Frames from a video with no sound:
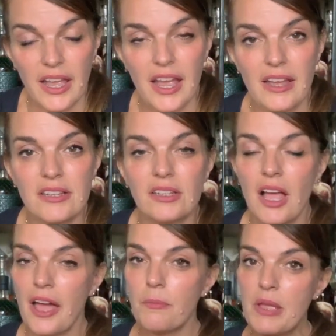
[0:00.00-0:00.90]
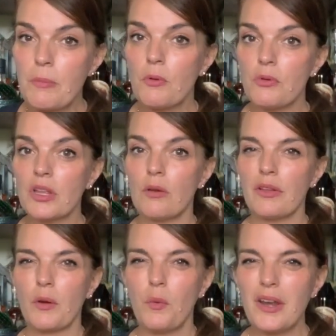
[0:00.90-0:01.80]
And a lot of people really are
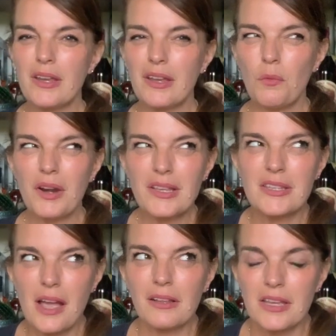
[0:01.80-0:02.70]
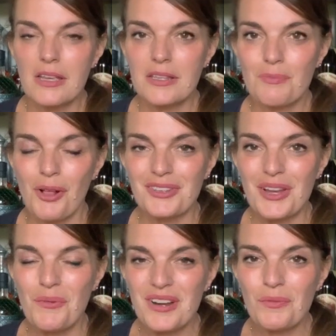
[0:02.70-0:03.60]
like, what exactly is
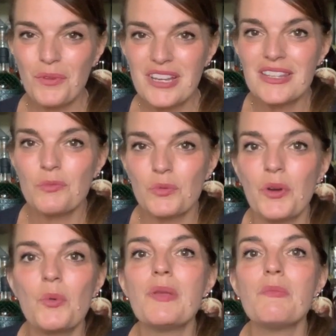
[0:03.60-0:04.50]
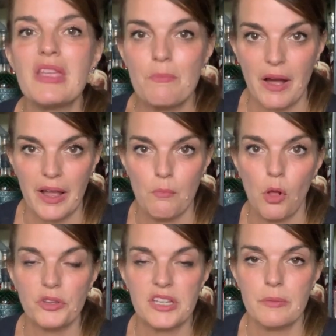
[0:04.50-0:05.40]
malting? What do we mean by
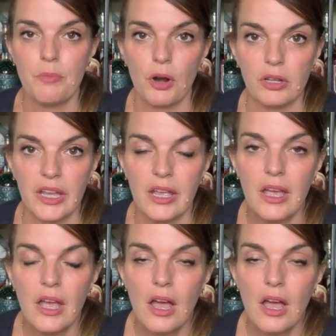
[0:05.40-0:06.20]
malted barley?